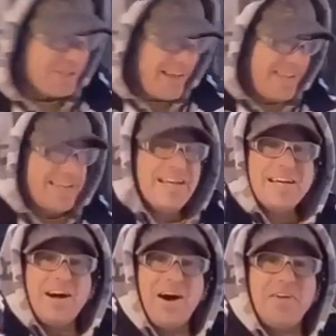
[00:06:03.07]
okay?
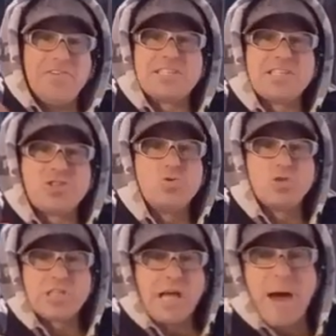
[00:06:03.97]
This is to
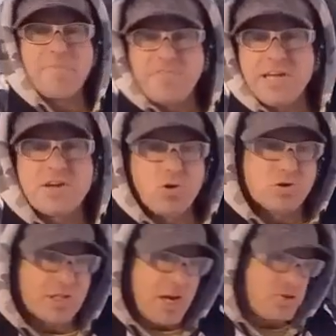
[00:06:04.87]
stop
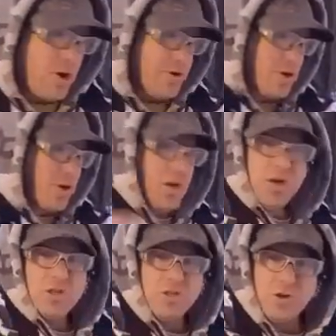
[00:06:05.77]
vehicles that are trying to,
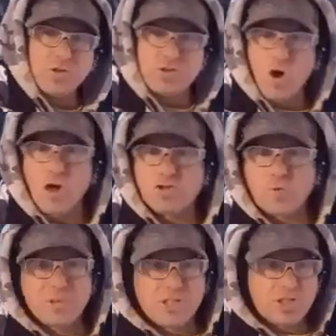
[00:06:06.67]
you know, charge your
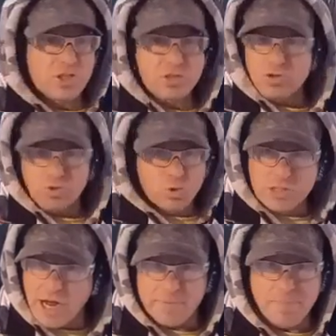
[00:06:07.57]
position,
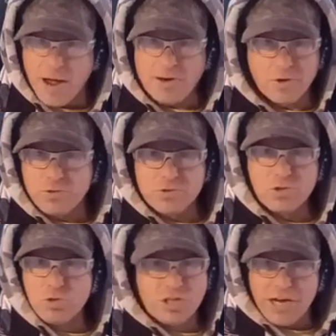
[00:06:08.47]
suicide bomb, you know,
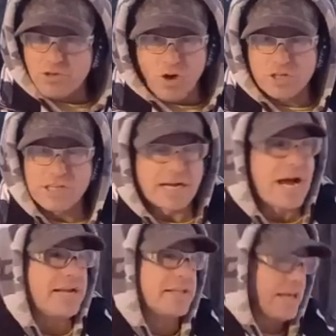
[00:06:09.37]
suicide trucks, that
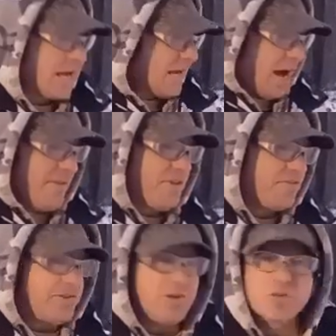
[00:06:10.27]
kind of thing. I've done
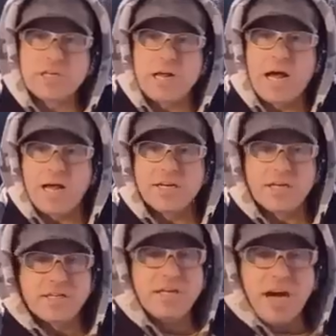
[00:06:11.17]
videos on how
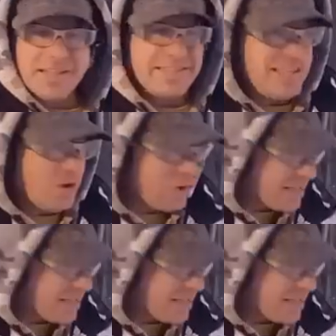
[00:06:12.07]
to deal with